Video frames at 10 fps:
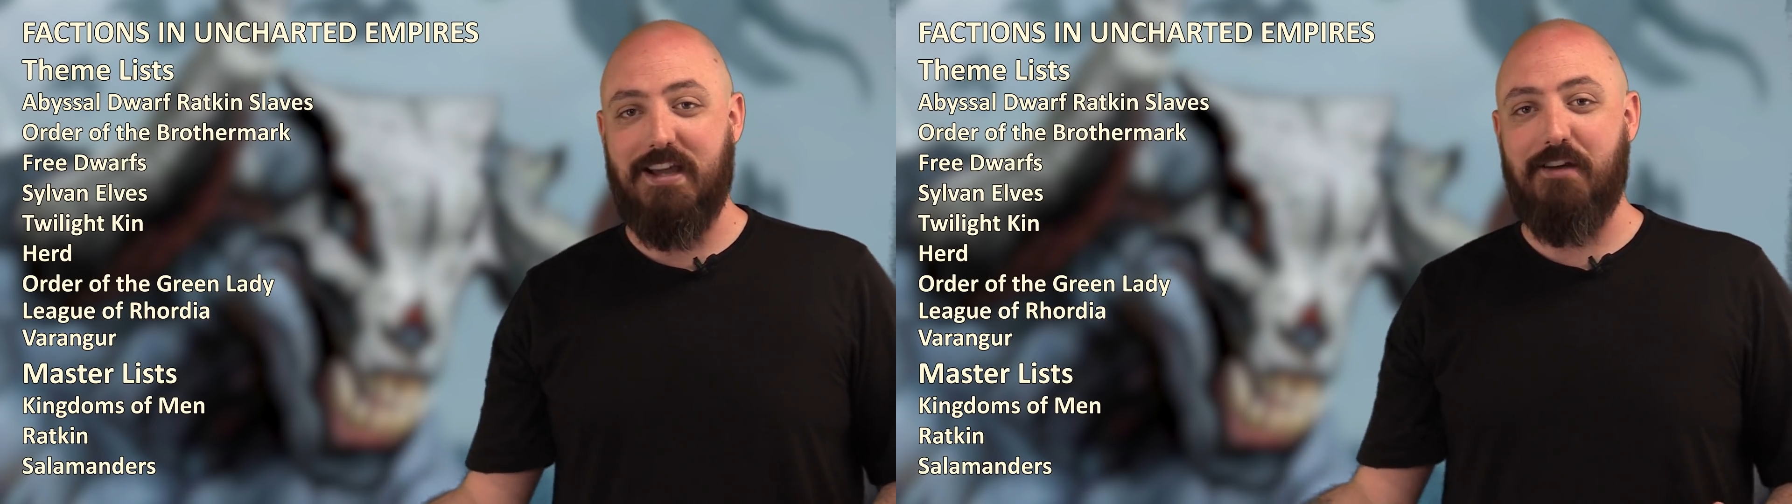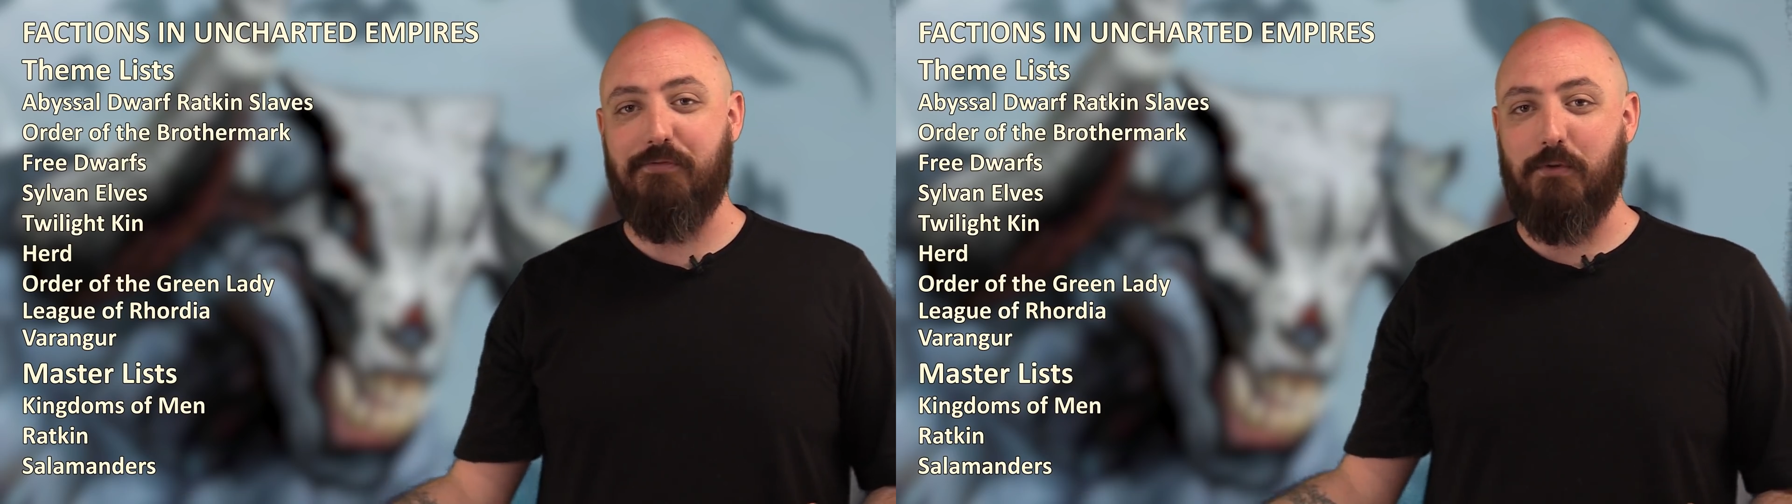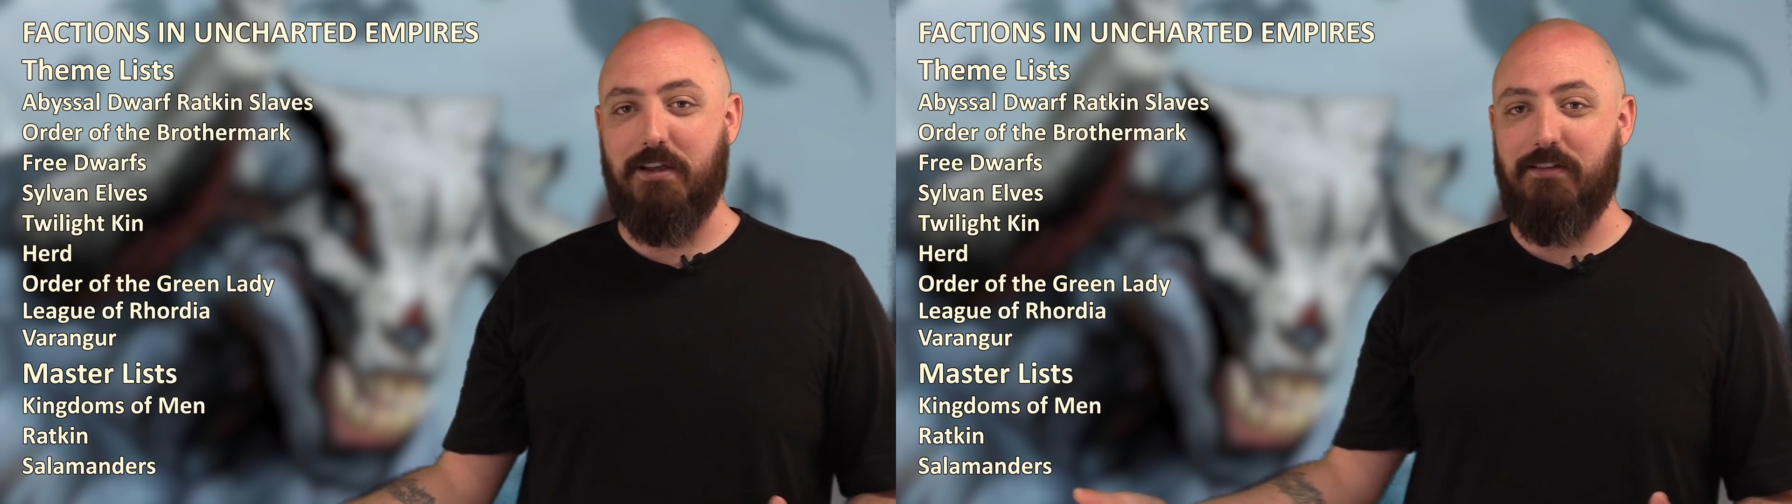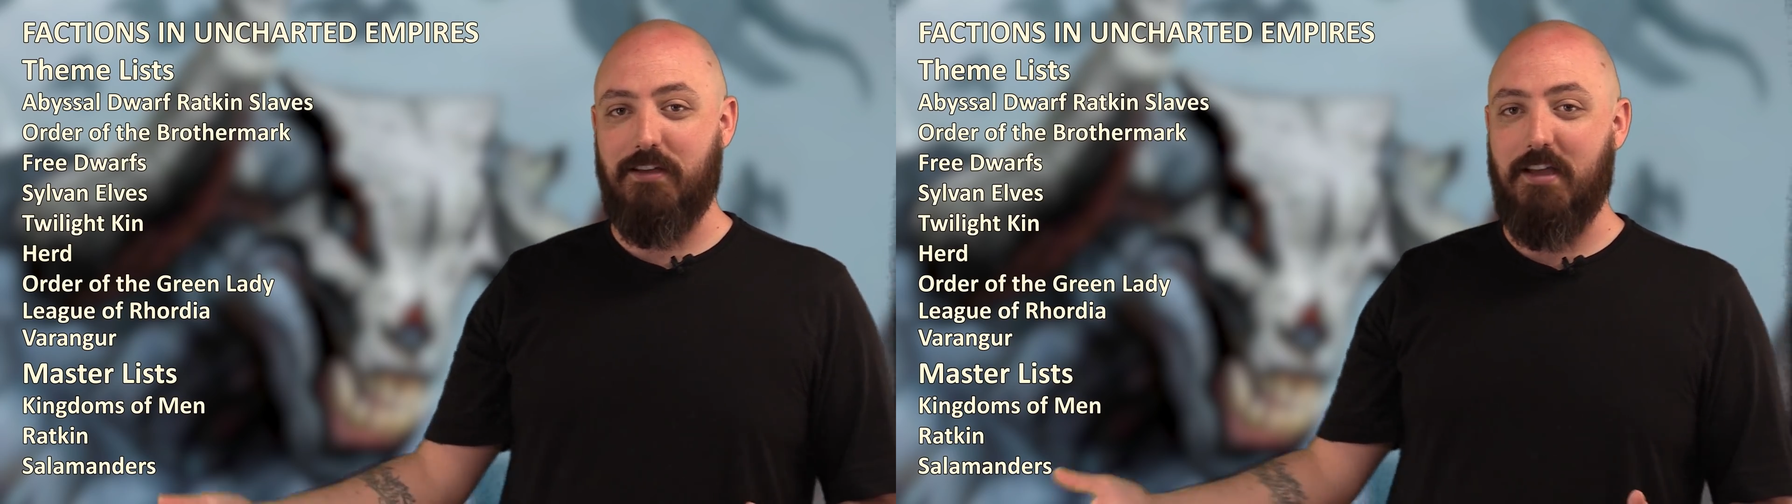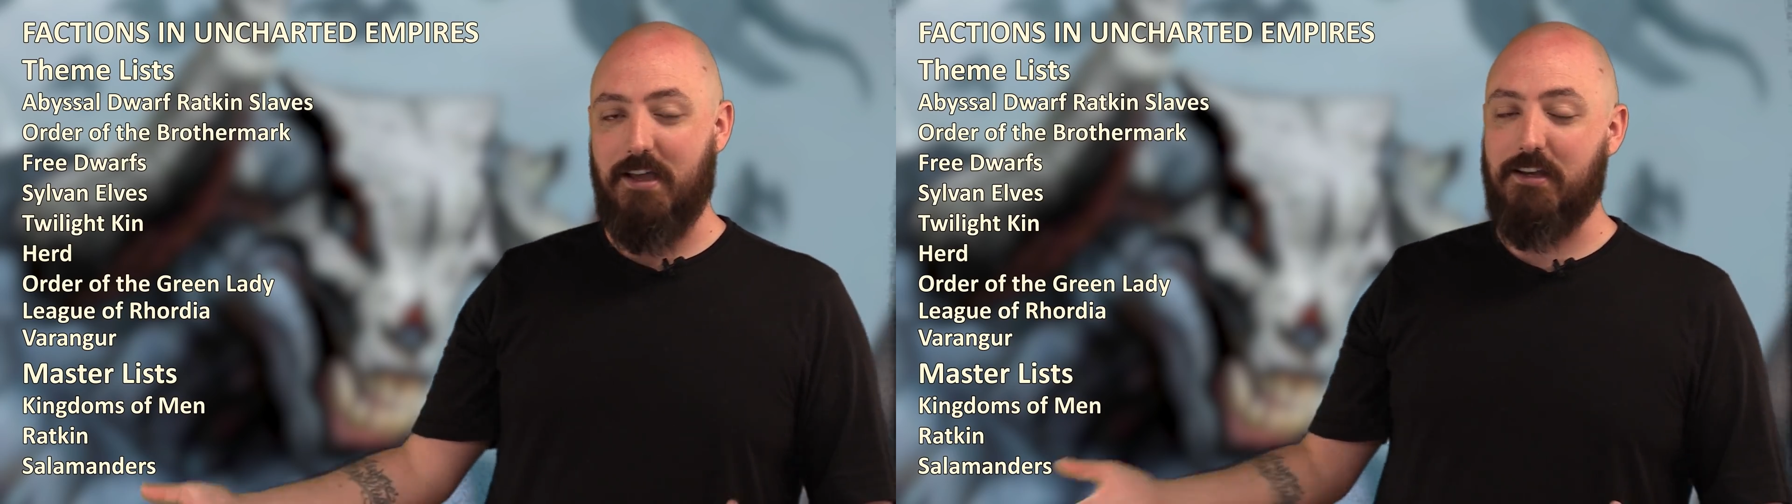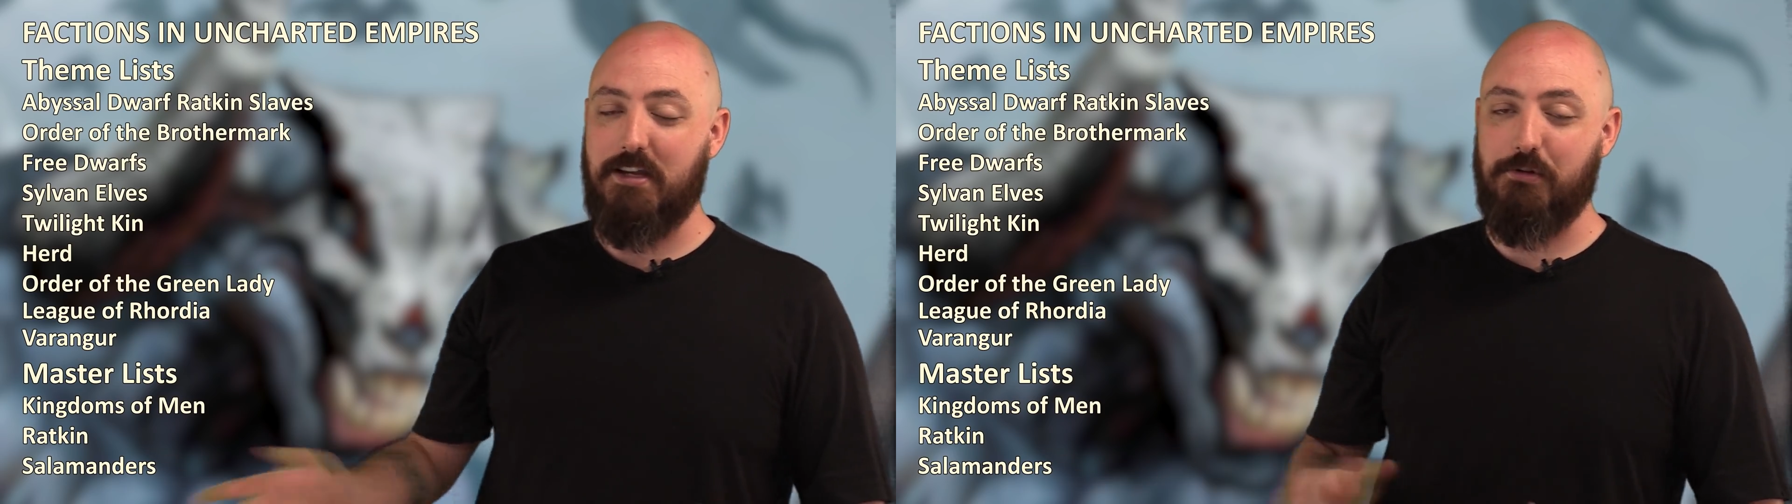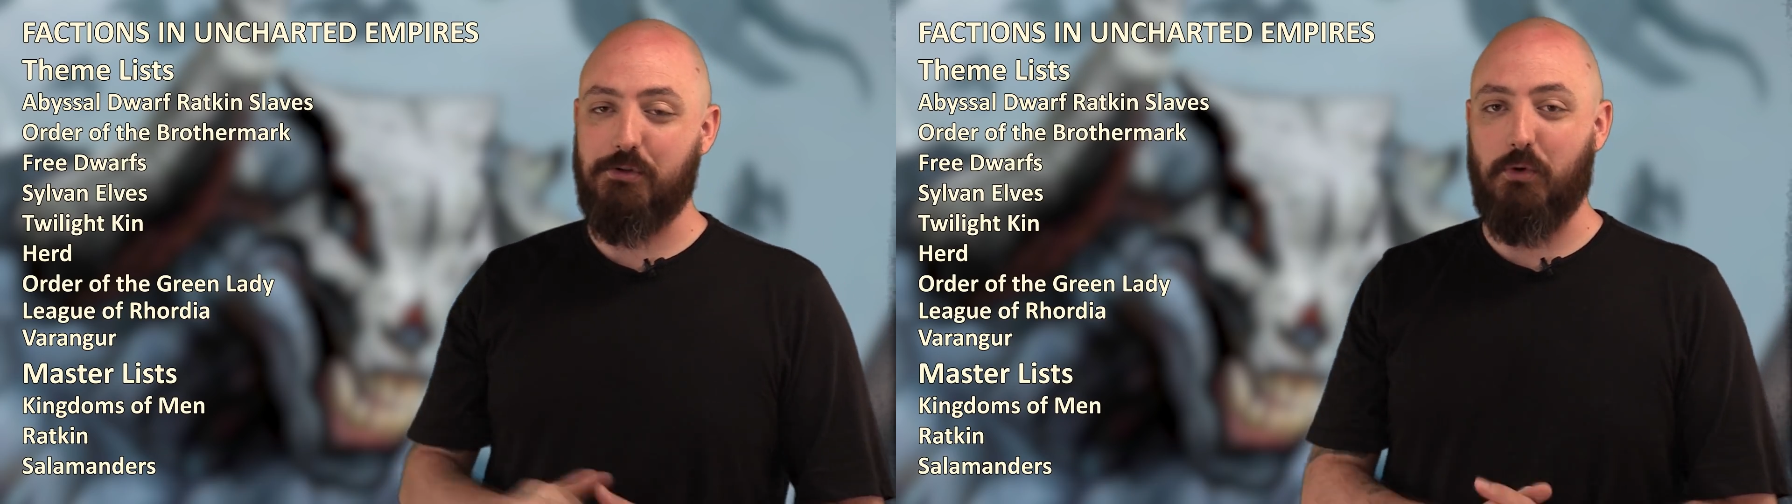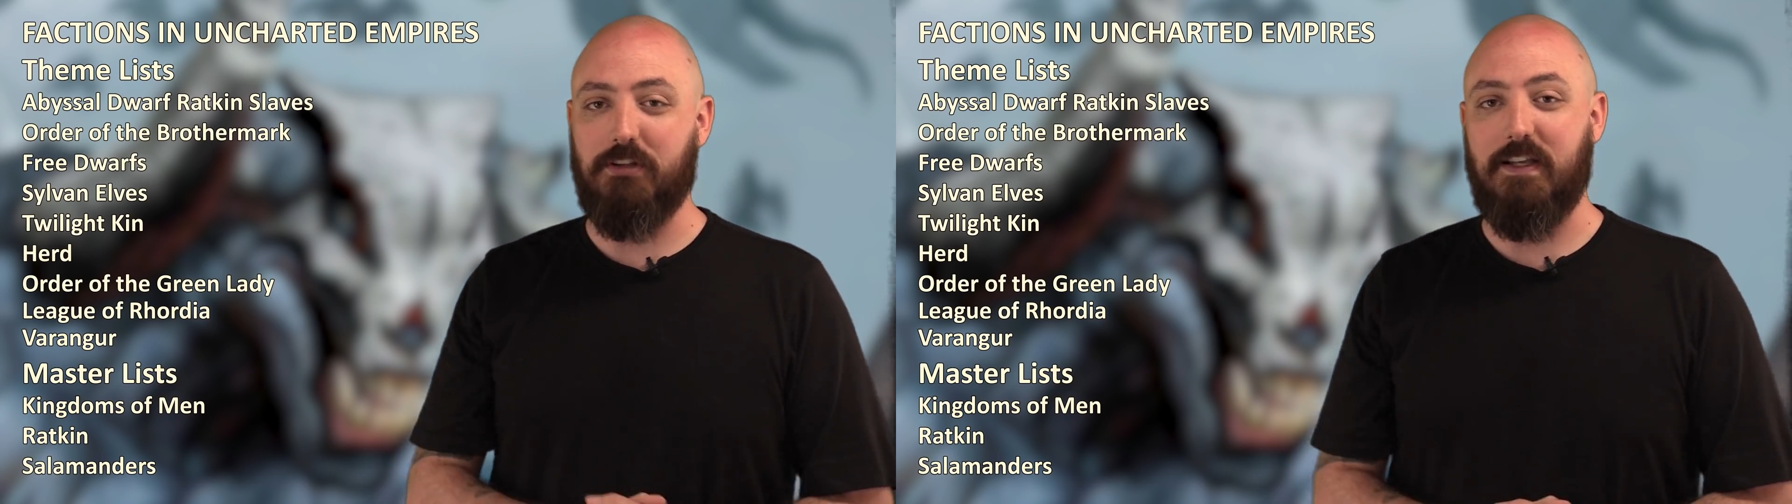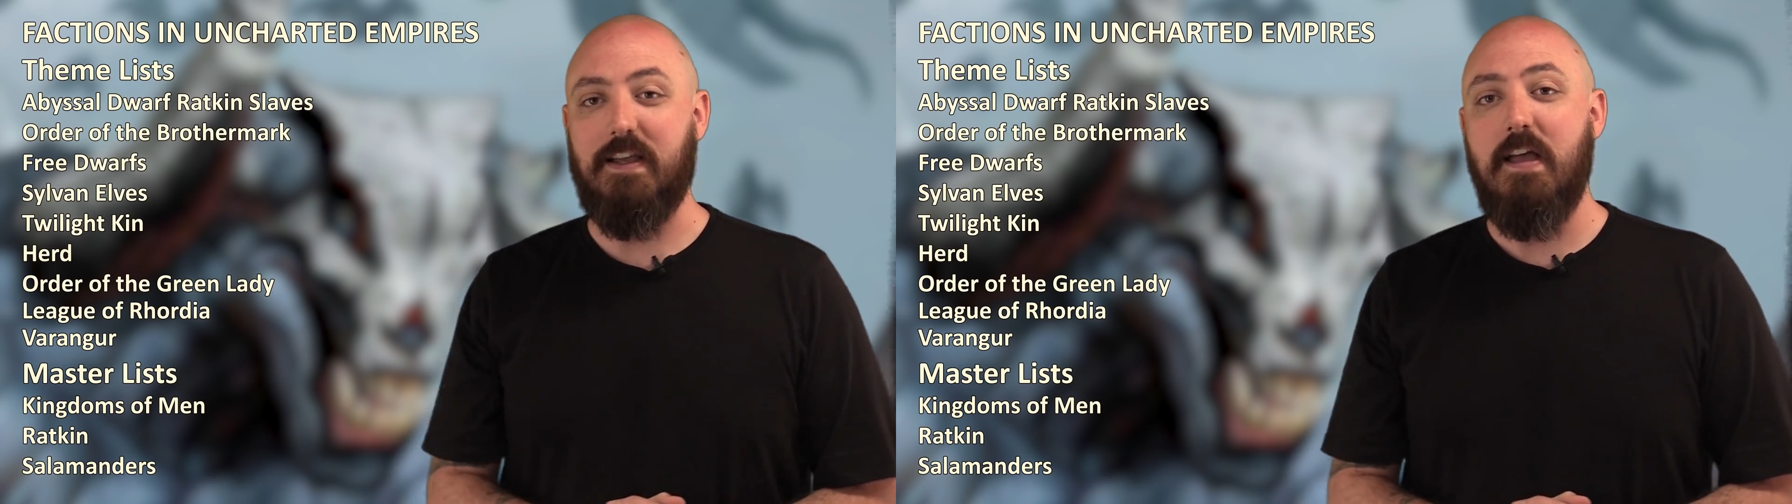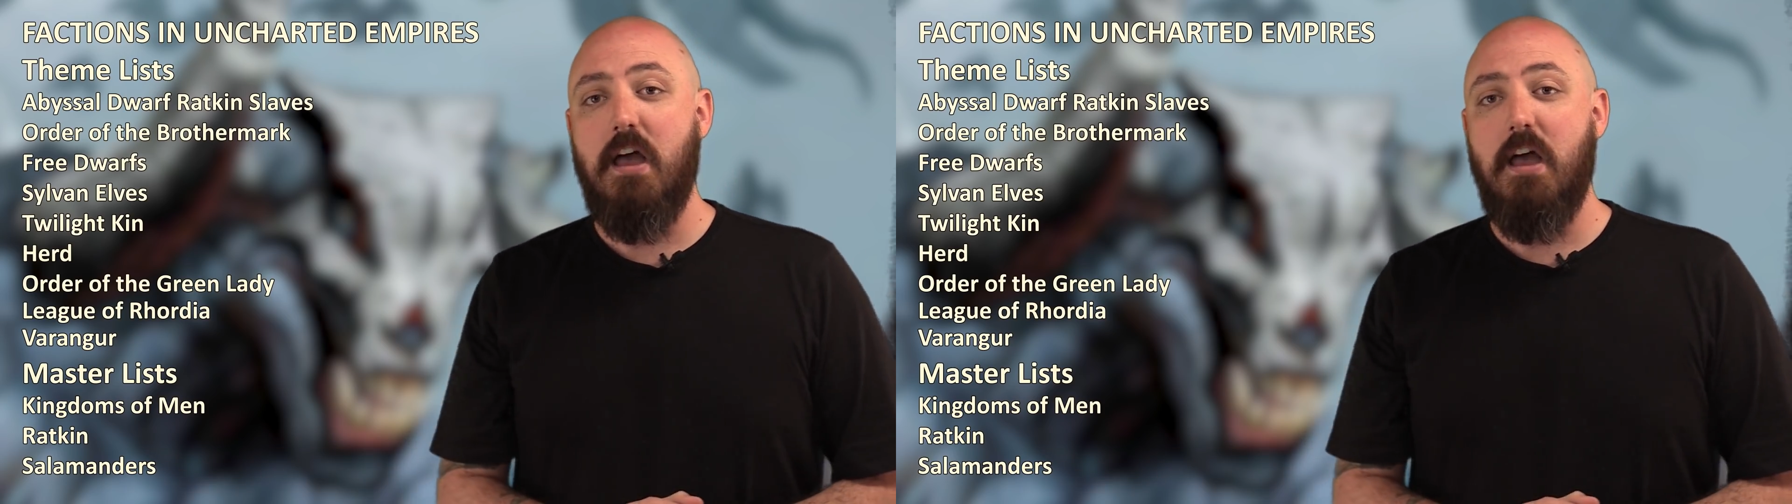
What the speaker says: down for you here shortly.